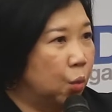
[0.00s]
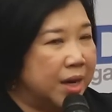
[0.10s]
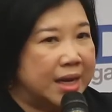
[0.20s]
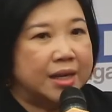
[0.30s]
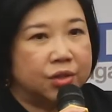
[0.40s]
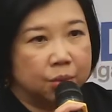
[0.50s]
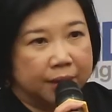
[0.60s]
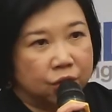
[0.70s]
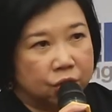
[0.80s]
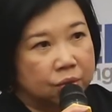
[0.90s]
we need to
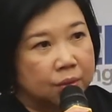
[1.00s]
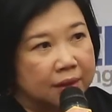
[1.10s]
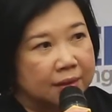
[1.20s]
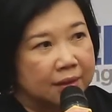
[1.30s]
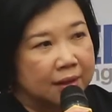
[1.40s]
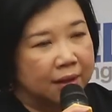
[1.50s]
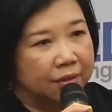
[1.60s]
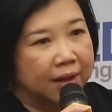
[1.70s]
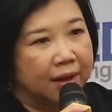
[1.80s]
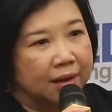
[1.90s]
ensure
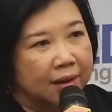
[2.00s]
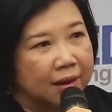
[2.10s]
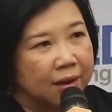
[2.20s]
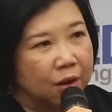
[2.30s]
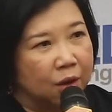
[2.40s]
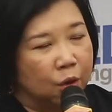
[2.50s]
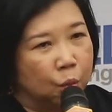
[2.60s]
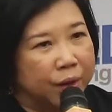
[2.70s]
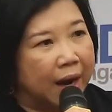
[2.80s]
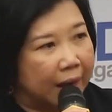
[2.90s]
that
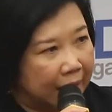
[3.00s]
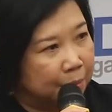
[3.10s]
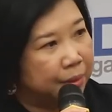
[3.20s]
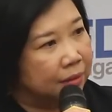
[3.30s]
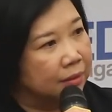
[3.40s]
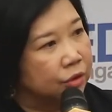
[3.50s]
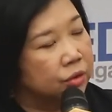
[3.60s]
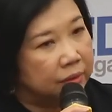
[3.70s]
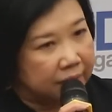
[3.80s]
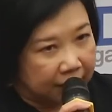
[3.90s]
we are able
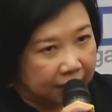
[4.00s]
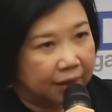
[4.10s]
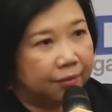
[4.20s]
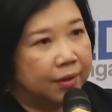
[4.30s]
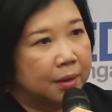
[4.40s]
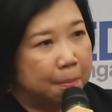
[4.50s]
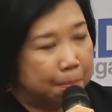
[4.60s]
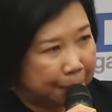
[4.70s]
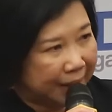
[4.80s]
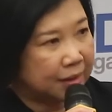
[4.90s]
to deliver
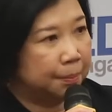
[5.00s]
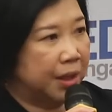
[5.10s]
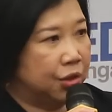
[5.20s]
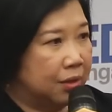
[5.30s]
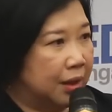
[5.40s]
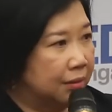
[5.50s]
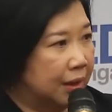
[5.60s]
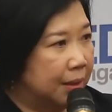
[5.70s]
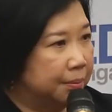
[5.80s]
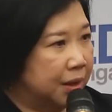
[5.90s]
better patient
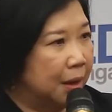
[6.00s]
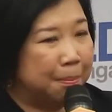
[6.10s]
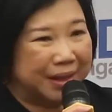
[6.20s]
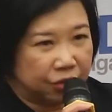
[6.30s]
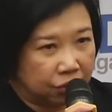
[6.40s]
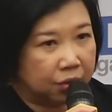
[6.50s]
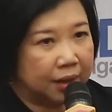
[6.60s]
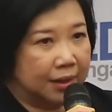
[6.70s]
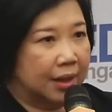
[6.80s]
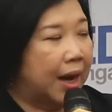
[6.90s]
outcomes, but
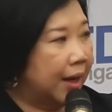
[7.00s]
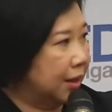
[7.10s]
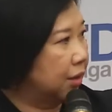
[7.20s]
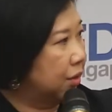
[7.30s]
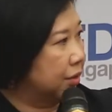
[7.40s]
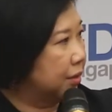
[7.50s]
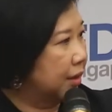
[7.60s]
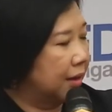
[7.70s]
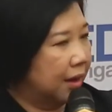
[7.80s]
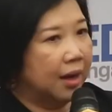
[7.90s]
not at a higher cost,
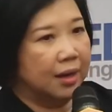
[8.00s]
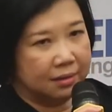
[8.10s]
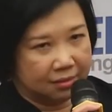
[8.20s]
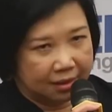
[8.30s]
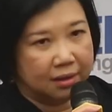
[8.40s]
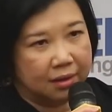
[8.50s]
and